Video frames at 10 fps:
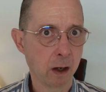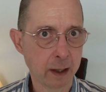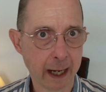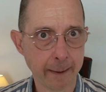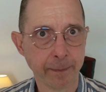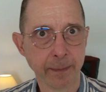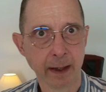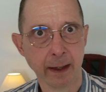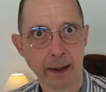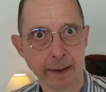Okay,
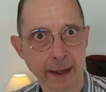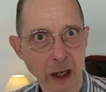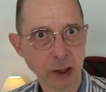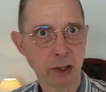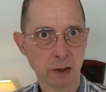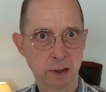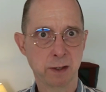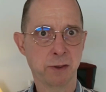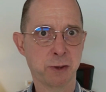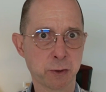those are
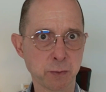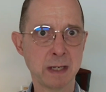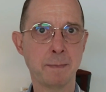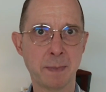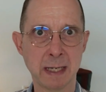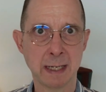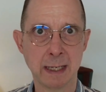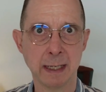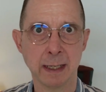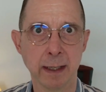the 3 big